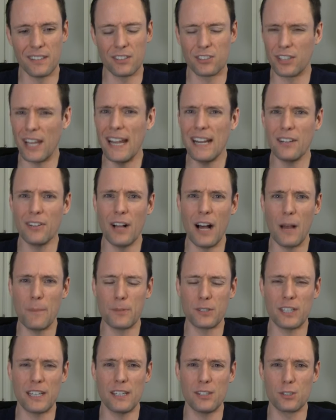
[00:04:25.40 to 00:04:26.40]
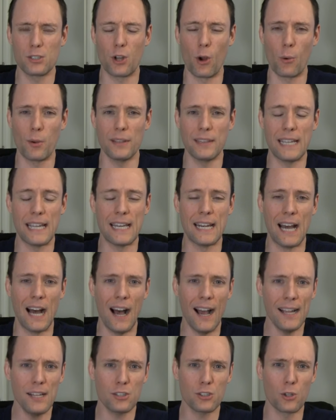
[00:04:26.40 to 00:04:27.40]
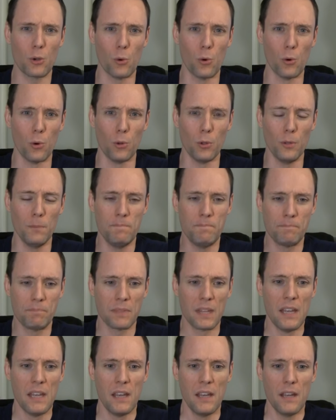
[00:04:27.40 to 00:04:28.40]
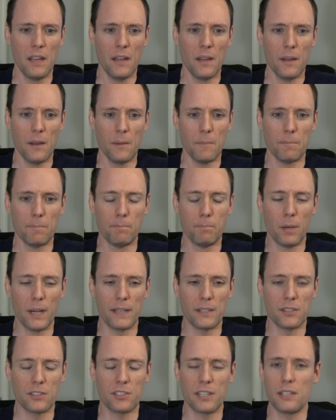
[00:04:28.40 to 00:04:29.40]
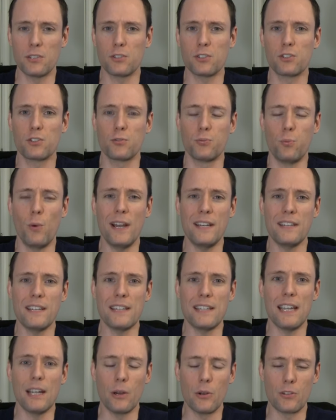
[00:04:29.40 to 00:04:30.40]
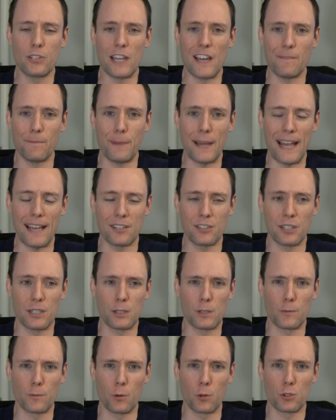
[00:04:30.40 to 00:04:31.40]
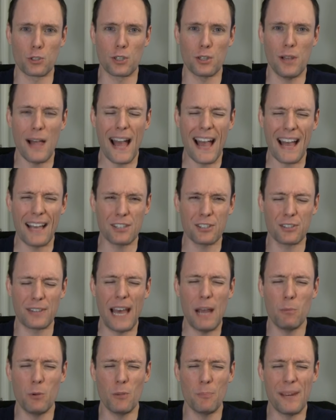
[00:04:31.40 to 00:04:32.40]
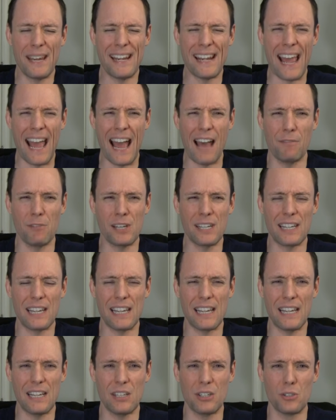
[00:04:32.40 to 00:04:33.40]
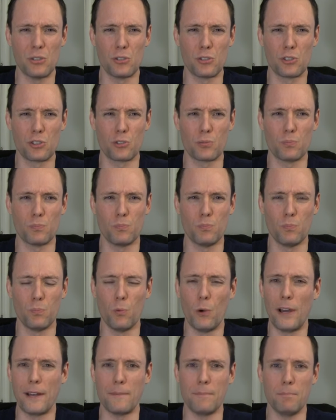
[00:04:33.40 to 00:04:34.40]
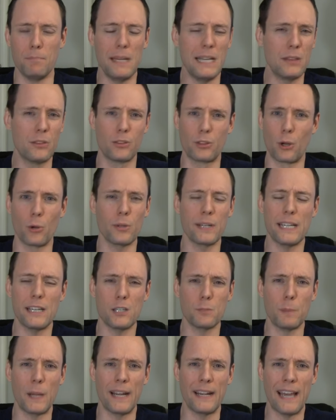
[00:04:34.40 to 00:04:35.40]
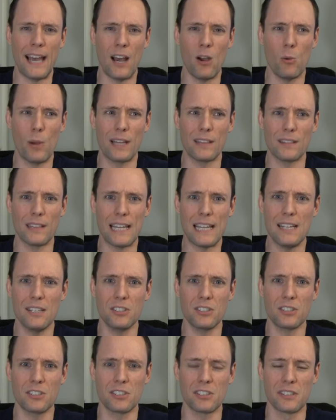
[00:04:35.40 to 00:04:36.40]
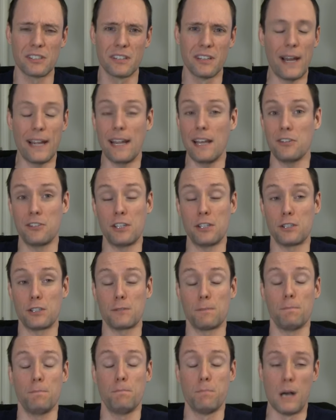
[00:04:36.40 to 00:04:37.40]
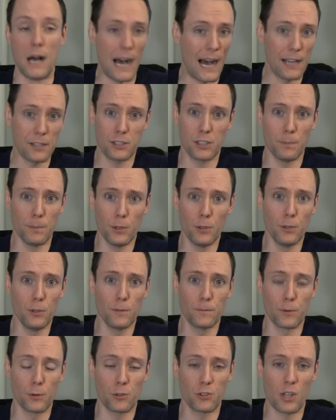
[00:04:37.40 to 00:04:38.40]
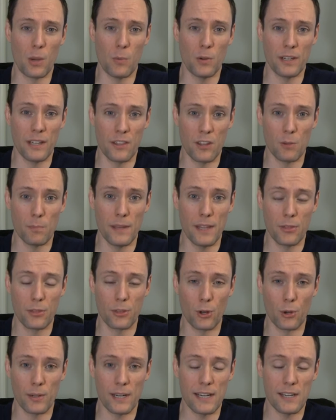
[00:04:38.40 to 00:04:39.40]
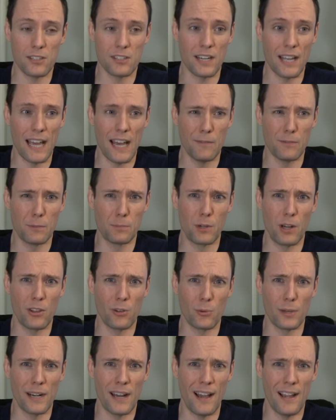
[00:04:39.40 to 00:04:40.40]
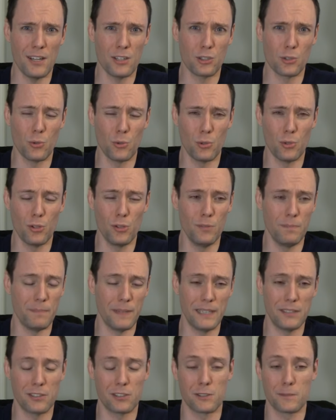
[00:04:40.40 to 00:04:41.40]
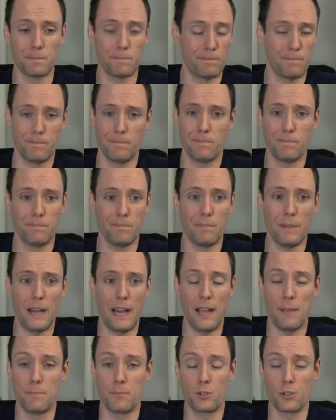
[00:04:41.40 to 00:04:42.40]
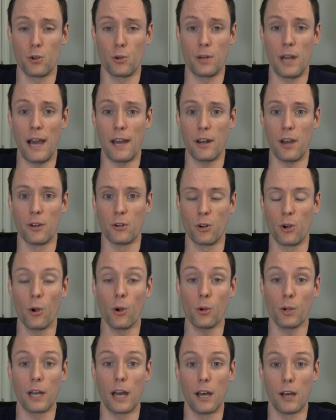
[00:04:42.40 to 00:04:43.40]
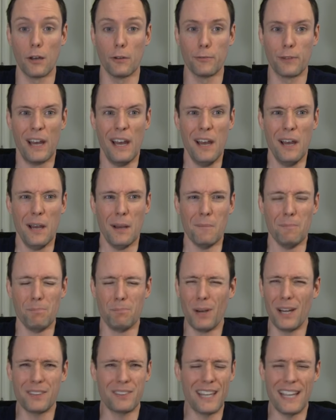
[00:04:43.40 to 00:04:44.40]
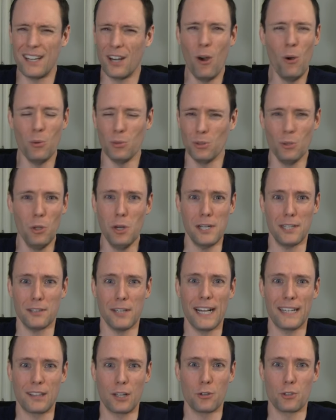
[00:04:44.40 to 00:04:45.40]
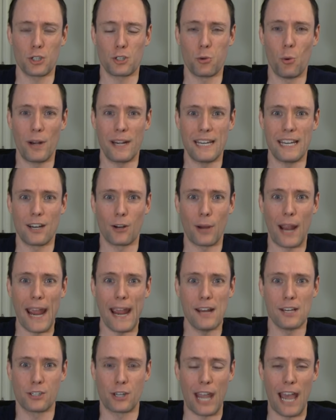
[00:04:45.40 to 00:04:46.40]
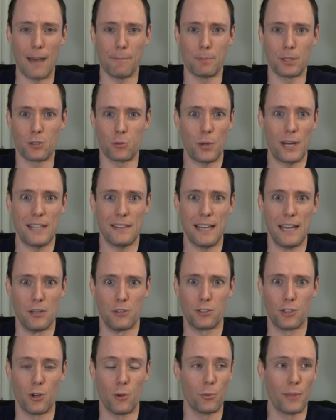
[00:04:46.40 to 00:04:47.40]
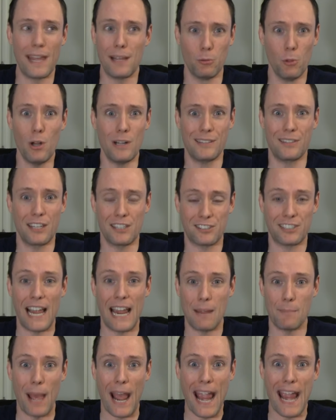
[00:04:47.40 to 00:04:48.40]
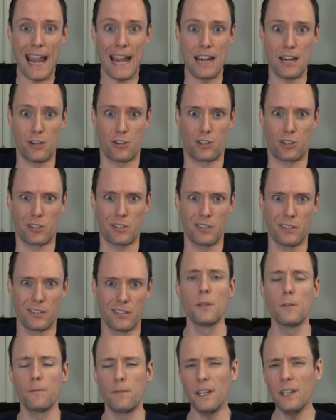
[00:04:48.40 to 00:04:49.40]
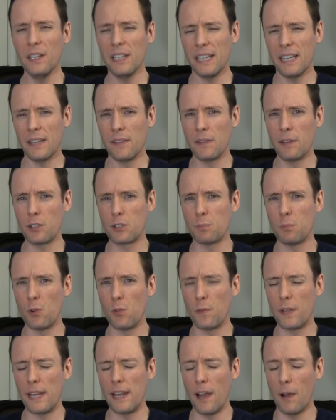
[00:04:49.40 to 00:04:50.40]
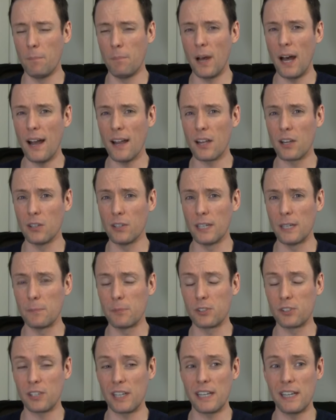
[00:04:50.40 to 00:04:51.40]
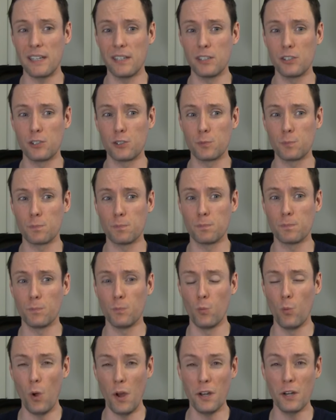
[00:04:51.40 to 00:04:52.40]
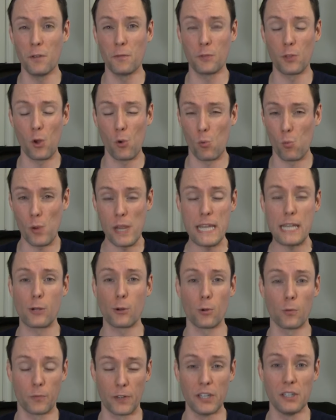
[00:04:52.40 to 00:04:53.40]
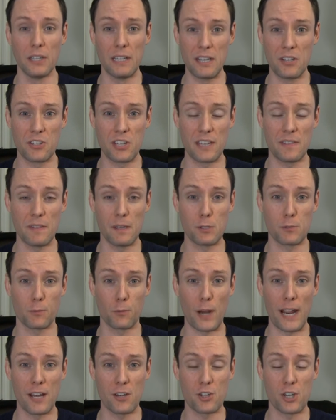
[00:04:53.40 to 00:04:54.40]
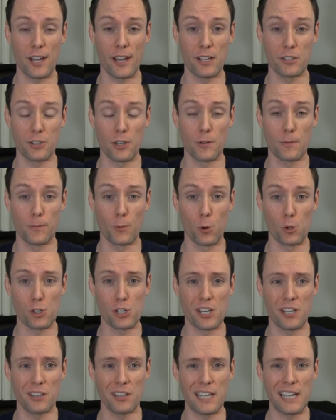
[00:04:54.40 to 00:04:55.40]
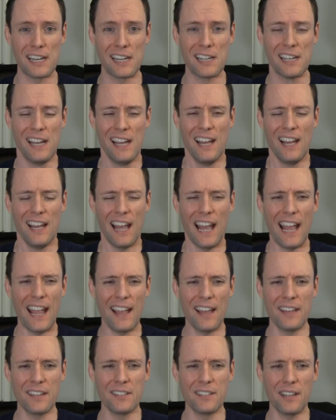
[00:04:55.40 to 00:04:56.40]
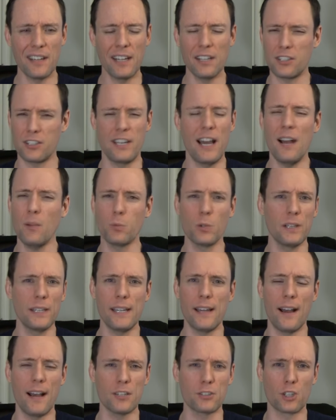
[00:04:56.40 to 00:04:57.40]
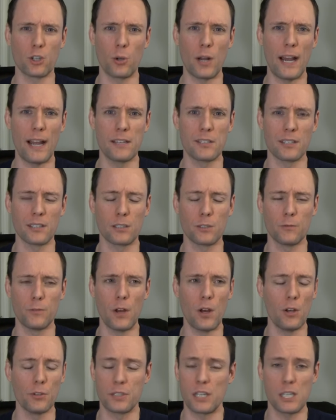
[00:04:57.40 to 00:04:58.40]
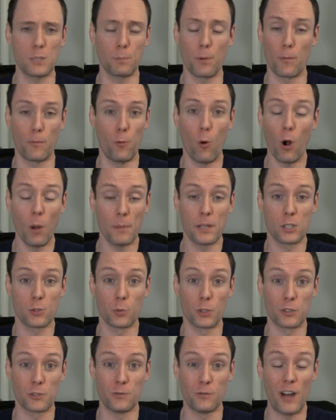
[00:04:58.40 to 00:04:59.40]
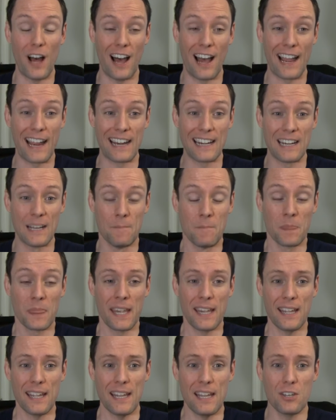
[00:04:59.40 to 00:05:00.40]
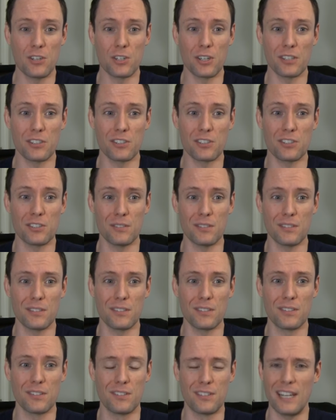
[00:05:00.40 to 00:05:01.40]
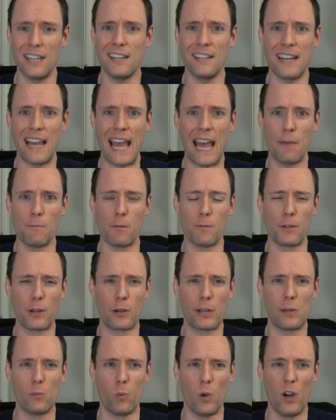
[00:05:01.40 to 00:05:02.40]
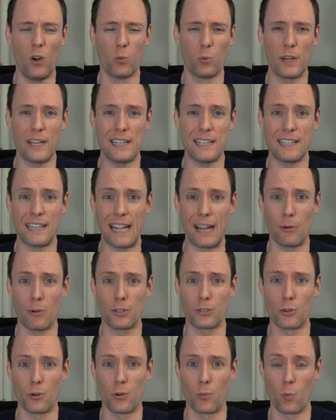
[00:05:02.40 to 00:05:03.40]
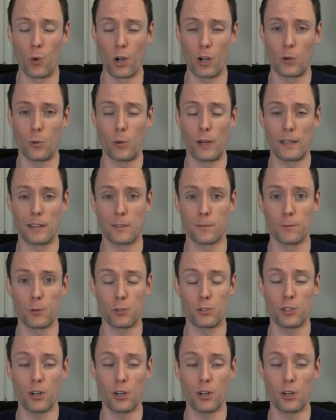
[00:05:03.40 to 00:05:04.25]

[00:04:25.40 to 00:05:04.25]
Cyclops is currently in high school, but since 20 years have passed since first class, that would mean Havoc is, what, mid 30s by now at least? I guess it's possible for someone in their mid 30s to have a brother in high school. It's, I'm sure, not unheard of. But they don't look like there's a 20 year age gap between these two. They look the same age. The villain in this movie, Apocalypse, is one of the weaker villains in this franchise, unfortunately. And it's not really Oscar Isaac's fault. His performance was fine. He just didn't have a very well written character to work with. For